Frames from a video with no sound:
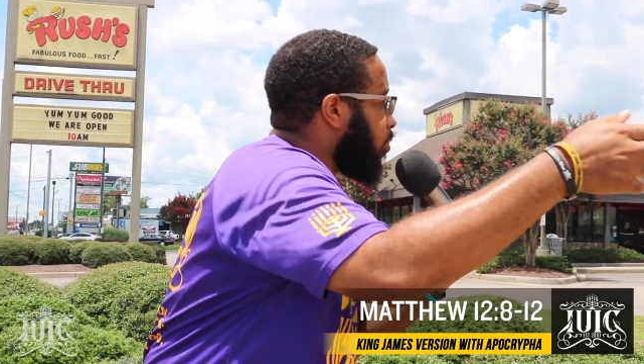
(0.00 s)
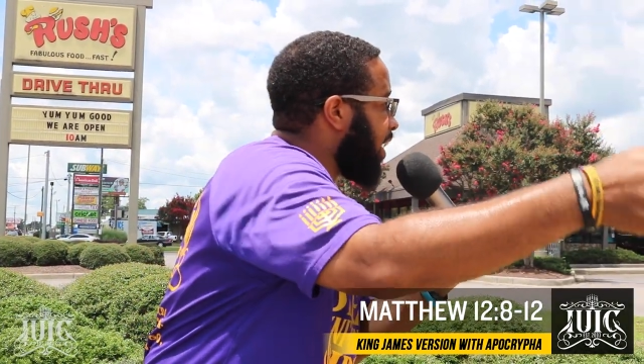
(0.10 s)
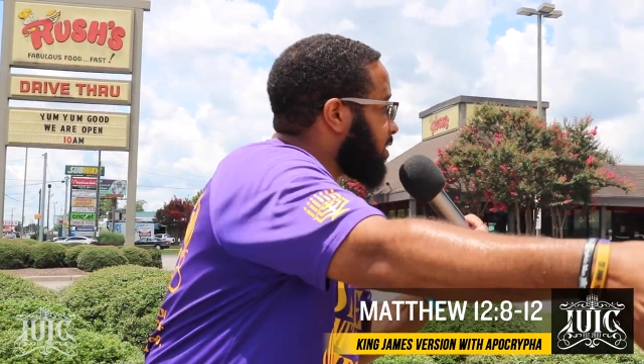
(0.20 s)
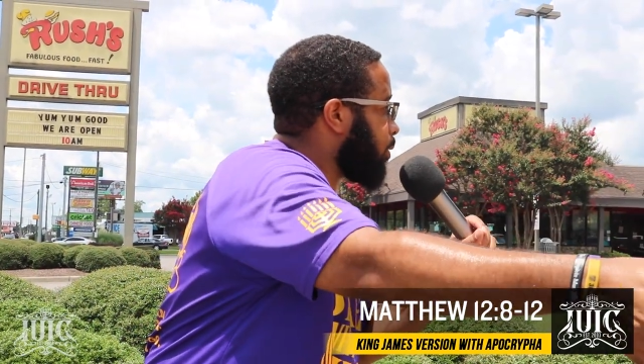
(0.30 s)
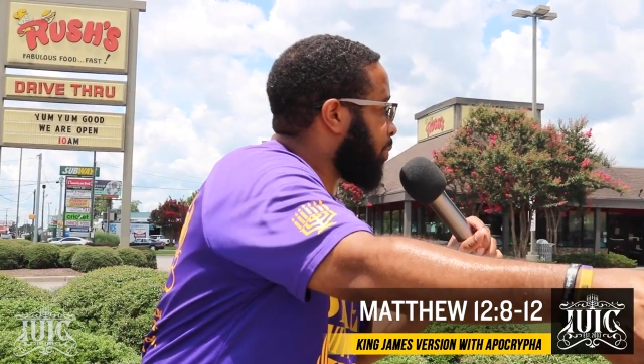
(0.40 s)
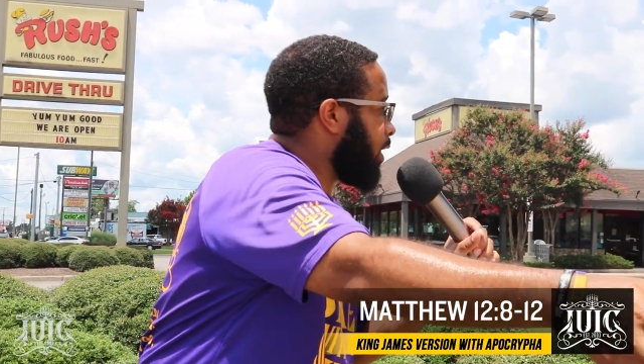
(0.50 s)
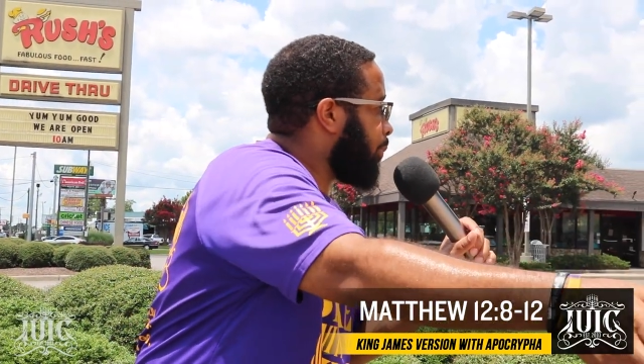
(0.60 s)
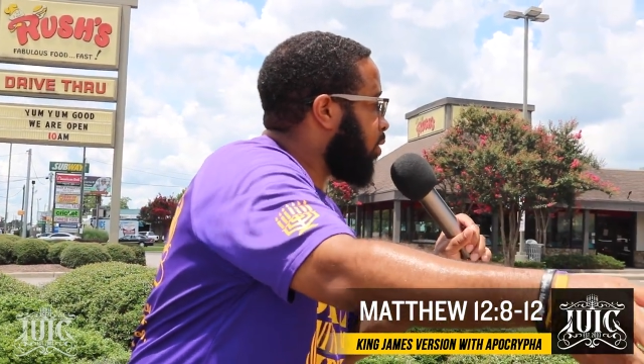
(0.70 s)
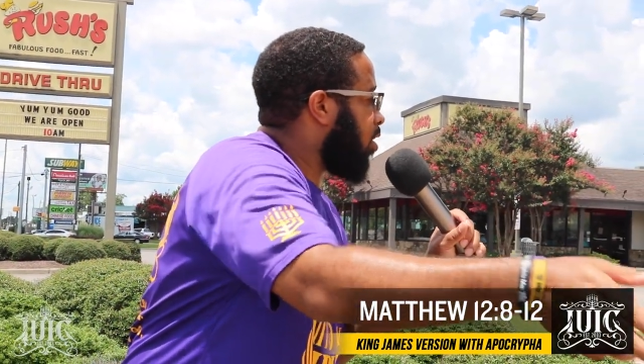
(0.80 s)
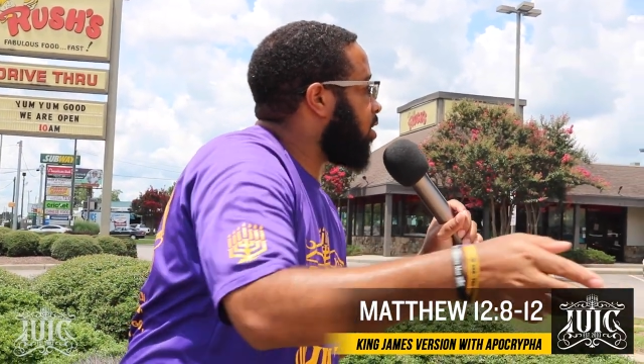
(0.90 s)
race of
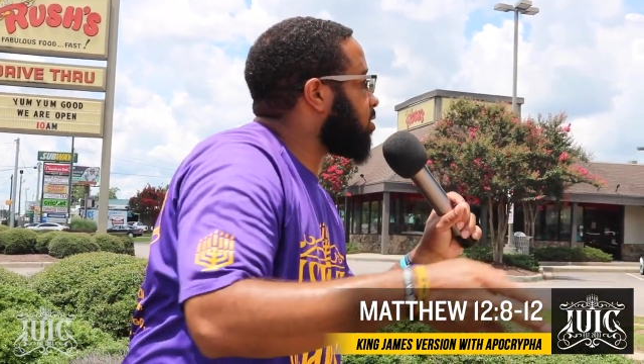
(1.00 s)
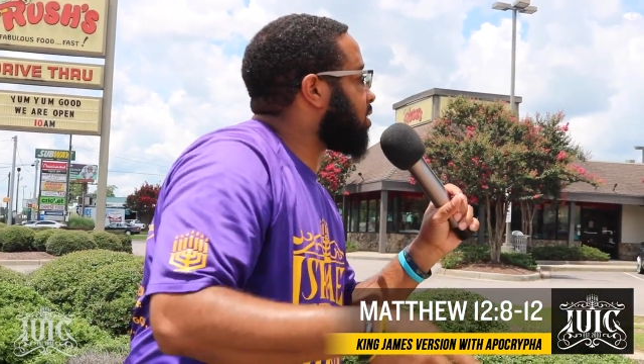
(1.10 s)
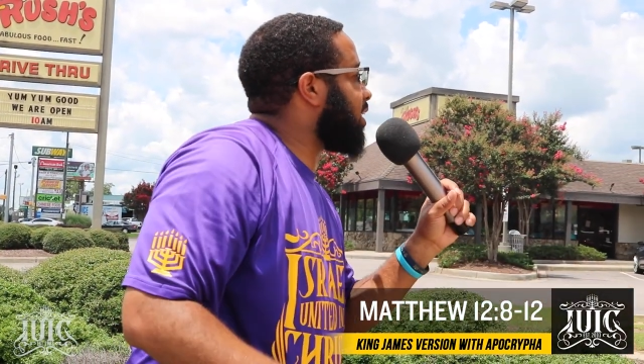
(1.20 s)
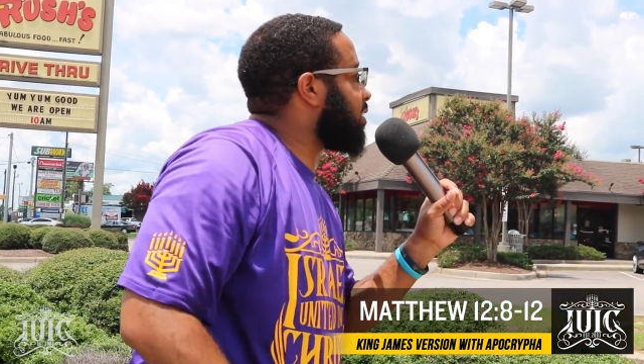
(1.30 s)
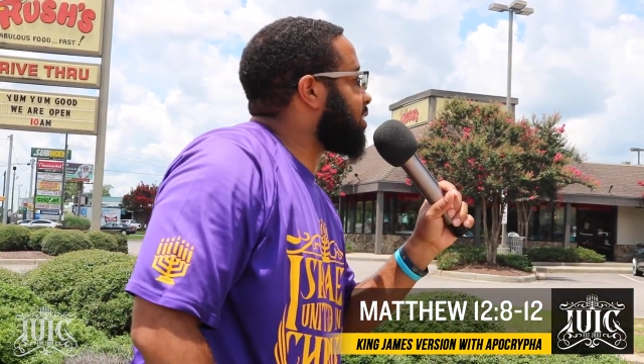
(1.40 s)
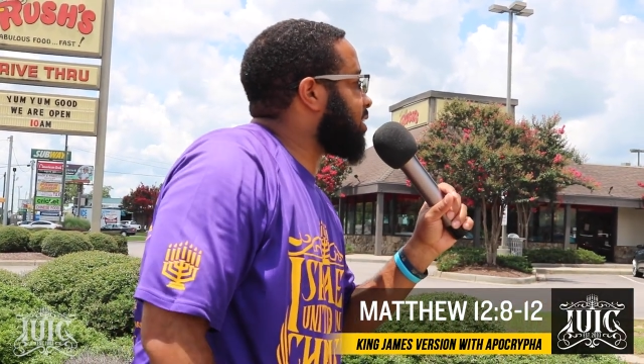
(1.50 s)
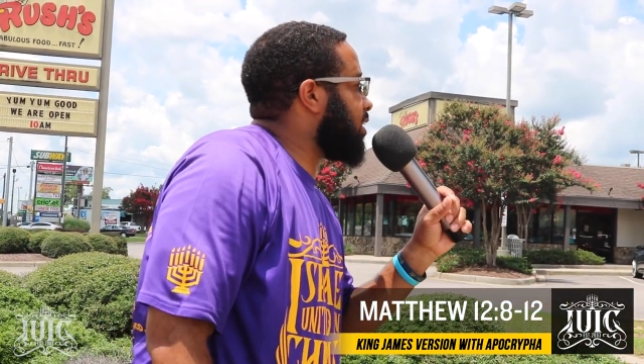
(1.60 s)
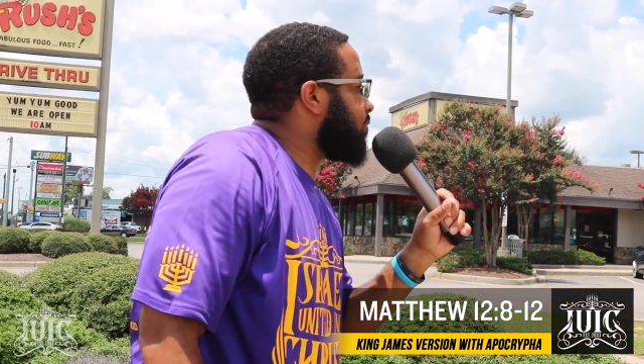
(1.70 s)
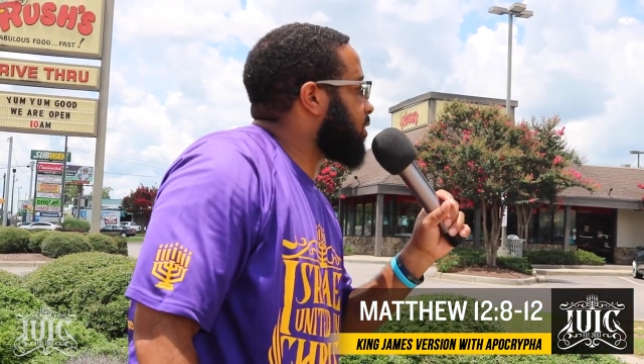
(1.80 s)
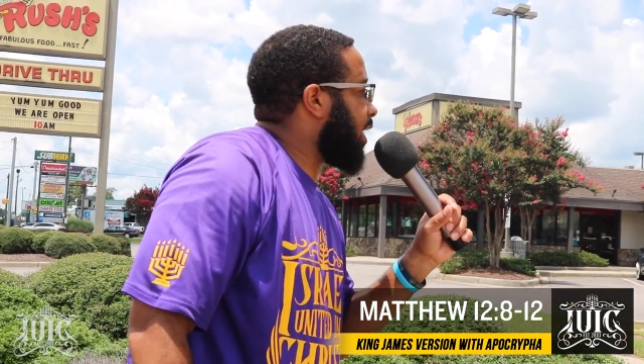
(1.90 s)
people, aren't they
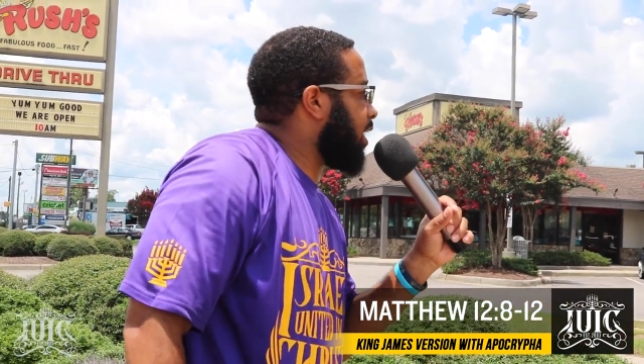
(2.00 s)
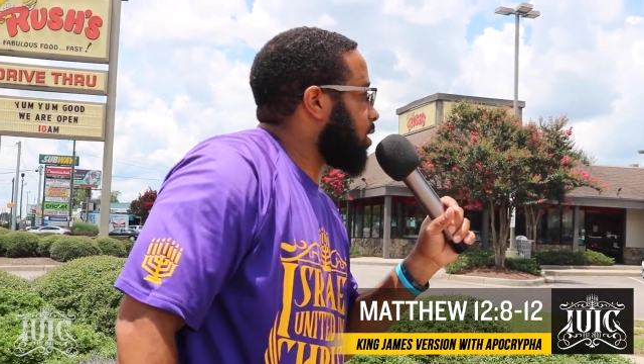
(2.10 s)
deceived today?